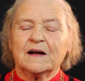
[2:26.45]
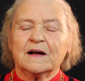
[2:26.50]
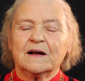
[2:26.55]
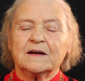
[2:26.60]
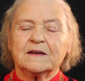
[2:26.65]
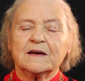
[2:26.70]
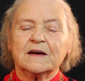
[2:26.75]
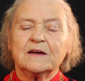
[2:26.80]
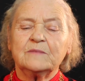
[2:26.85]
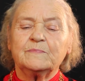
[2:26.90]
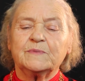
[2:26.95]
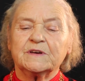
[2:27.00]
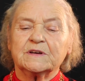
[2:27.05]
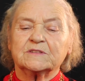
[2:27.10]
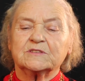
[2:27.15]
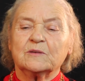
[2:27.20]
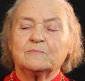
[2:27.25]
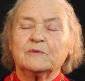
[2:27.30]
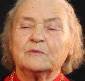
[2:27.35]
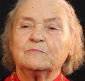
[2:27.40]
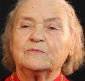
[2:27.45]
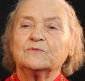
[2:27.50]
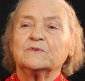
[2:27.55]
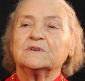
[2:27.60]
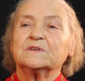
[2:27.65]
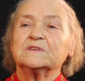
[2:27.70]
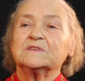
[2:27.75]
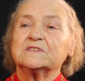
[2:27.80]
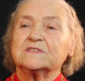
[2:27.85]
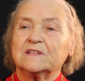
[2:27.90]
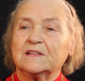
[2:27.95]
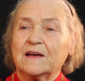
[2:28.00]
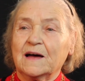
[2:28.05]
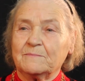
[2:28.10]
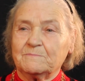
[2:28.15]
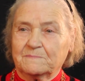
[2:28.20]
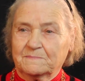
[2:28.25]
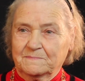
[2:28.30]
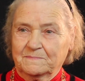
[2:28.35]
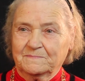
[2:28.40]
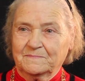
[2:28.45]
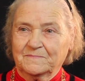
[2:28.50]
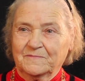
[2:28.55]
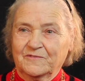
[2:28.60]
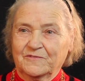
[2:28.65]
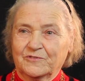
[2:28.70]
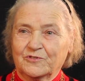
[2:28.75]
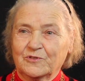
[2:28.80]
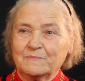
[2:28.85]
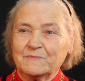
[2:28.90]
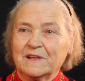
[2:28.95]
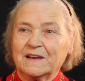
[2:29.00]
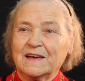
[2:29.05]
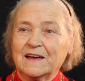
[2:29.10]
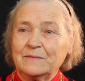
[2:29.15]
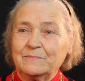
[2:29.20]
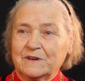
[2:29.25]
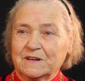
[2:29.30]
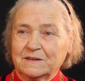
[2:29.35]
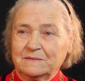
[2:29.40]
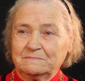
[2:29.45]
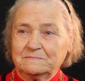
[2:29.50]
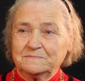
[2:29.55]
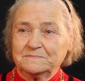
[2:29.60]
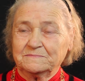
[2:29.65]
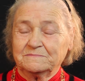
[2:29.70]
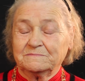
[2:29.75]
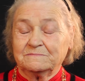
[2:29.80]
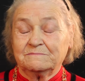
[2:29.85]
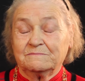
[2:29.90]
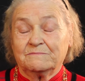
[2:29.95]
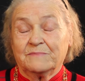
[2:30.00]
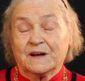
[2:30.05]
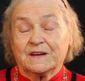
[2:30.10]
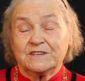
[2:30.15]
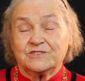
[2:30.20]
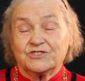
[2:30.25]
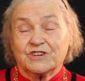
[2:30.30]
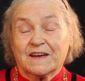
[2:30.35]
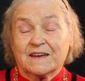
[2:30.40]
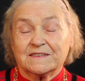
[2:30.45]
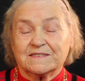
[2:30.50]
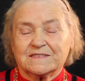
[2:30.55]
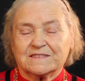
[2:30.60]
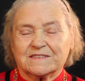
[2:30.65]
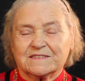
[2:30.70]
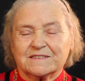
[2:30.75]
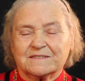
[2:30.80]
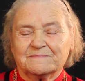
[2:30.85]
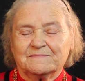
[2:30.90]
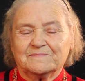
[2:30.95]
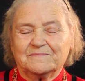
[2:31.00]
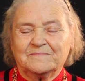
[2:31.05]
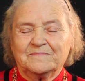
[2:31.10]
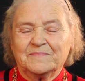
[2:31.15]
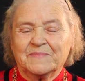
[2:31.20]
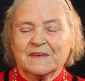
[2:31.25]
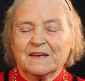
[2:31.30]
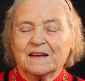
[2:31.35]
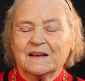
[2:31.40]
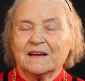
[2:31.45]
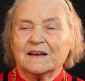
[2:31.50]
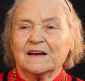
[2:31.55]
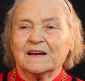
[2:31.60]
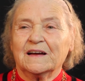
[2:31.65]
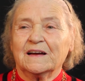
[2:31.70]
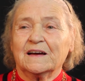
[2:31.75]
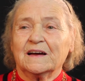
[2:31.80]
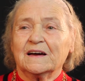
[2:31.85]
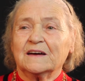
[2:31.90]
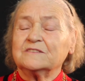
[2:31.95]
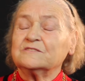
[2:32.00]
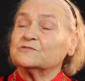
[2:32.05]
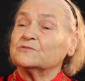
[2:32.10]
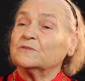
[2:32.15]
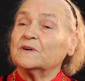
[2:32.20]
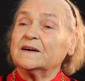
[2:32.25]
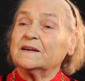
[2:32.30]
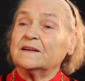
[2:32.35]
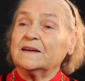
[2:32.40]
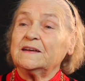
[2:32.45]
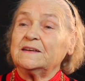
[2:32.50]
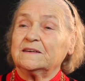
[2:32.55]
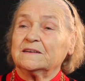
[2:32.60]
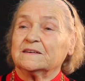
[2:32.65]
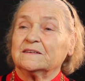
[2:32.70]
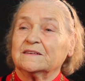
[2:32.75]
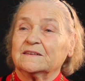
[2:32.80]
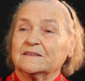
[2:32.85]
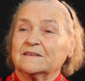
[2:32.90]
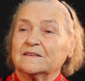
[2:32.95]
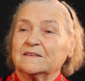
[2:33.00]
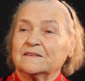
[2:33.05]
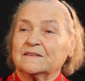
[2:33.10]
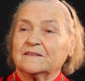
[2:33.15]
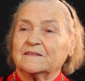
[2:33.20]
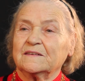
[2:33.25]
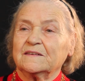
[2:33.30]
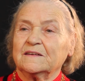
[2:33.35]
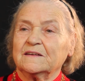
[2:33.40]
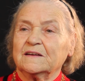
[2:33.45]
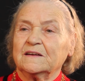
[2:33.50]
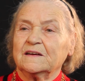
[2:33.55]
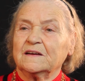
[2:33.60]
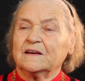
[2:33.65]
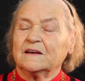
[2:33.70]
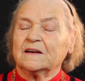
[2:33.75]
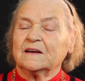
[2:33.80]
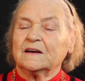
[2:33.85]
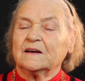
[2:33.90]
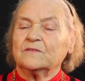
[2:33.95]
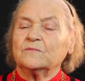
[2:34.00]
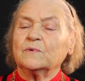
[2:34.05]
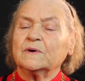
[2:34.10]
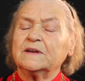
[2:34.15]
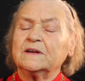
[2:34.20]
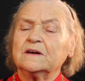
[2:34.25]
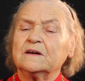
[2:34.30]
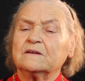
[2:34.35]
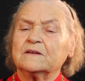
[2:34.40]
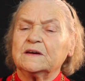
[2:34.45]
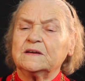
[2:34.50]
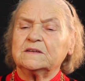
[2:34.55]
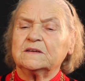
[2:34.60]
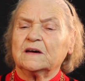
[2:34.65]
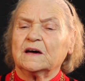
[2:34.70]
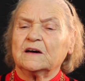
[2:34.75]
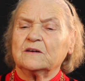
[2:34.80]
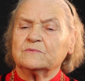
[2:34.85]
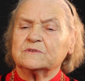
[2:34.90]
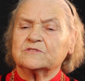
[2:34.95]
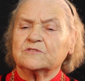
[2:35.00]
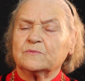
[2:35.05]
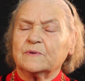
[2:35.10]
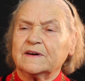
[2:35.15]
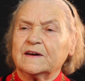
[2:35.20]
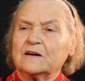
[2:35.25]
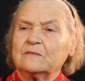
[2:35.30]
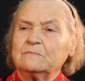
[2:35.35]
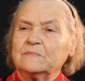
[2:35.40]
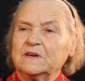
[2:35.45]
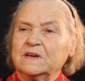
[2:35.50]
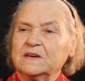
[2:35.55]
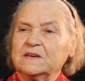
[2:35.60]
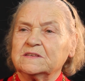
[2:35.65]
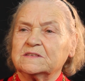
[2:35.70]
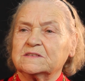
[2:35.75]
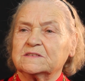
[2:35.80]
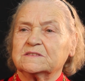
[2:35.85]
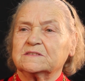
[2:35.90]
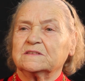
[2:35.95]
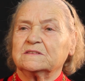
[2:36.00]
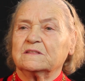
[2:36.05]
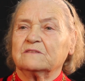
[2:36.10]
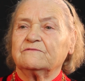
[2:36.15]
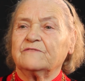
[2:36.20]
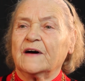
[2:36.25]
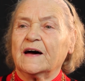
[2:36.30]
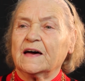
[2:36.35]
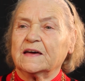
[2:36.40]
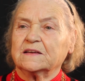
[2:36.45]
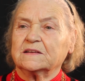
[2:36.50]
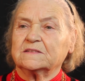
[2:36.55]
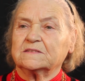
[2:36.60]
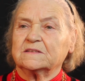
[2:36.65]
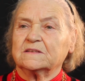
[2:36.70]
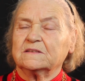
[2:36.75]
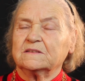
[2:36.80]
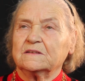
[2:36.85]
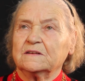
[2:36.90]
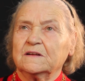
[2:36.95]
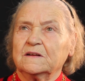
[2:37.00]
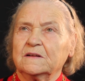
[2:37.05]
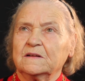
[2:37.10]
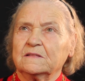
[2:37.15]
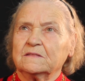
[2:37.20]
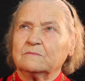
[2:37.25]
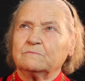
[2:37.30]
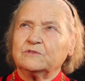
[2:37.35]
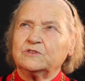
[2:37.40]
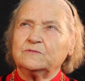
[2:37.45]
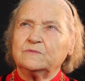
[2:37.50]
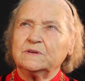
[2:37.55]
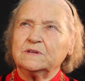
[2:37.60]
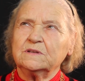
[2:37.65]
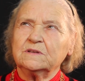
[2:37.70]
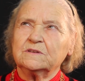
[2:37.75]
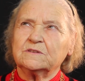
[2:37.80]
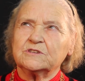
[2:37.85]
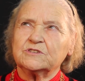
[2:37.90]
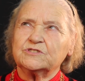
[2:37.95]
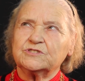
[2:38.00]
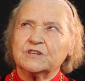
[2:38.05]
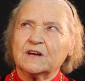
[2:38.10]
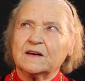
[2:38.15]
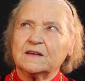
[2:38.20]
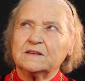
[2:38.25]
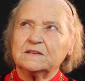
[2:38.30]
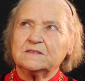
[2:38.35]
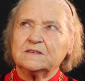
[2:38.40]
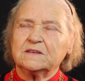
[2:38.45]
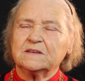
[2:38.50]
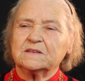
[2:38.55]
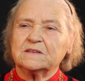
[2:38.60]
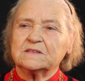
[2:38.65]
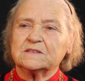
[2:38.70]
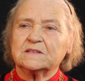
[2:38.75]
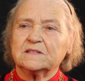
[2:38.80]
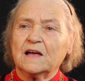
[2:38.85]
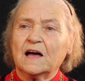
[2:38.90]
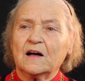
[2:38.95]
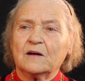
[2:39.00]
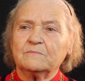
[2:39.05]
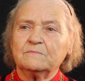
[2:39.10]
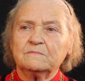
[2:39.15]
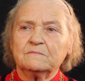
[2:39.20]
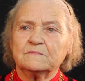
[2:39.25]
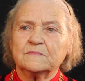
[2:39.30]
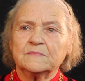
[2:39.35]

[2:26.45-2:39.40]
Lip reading: And I picked up a book in Islam from the library by chance, and so I read it. And when I read it, I was quite amazed at the fact that between Christianity and Islam